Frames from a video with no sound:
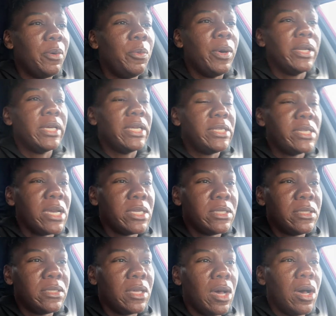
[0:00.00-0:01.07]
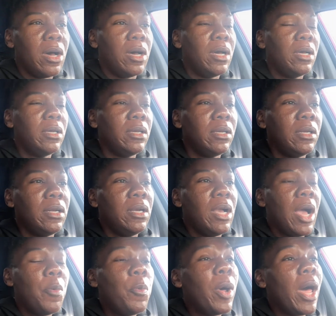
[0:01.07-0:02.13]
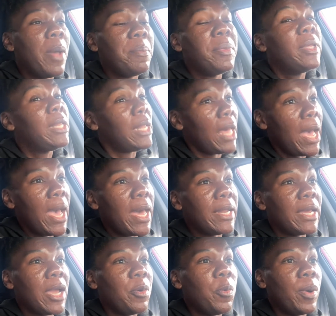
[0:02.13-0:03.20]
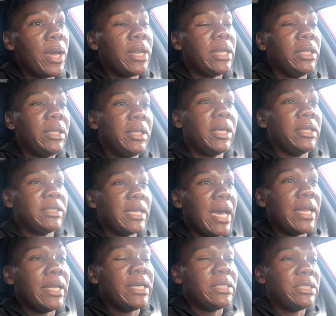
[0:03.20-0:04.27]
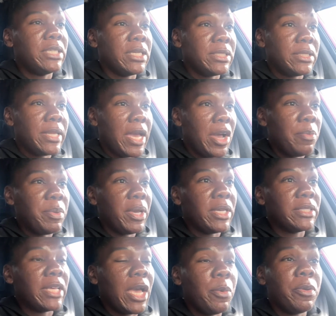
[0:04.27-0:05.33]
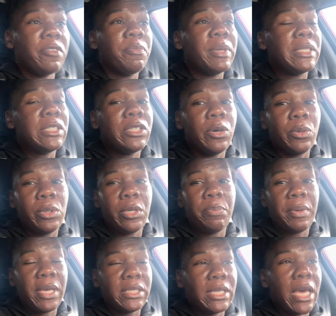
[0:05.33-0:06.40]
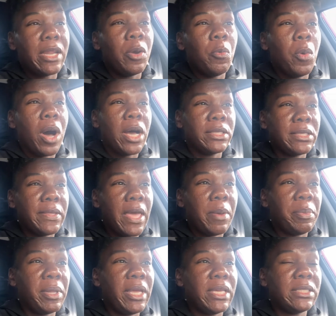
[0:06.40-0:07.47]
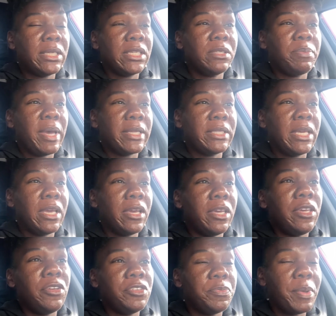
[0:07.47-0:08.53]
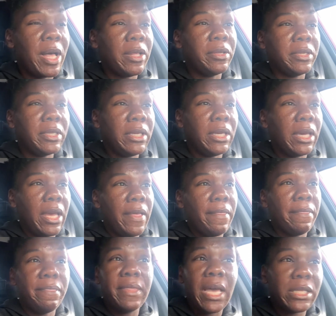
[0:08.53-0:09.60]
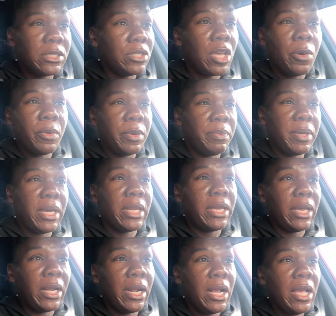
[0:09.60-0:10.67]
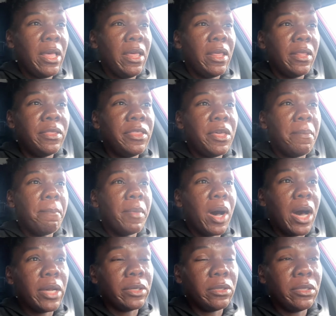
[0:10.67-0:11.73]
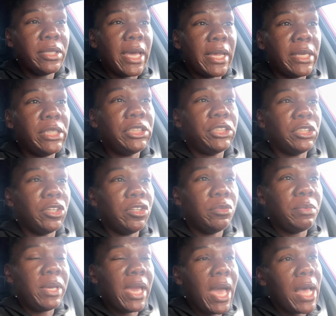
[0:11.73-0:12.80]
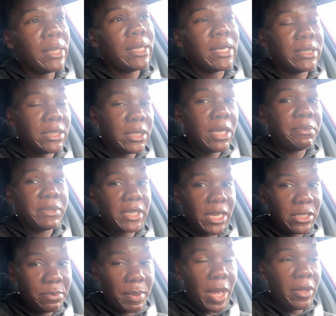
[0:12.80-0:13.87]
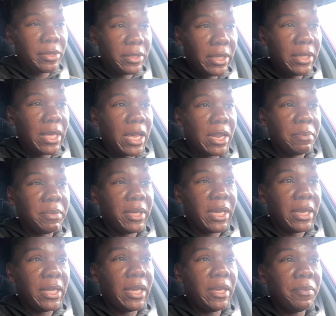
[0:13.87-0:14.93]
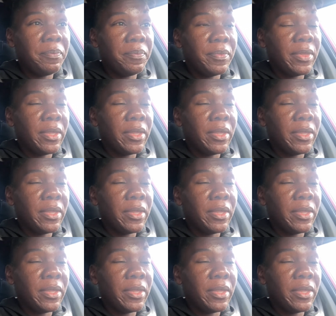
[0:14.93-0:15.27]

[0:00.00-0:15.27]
what I just saw. Well, I'm glad I went and looked at it just now because I would have been totally pissed had I walked in that place expecting a huge balcony and that's not what I'm getting. The model that he showed me had that same size balcony that I'm getting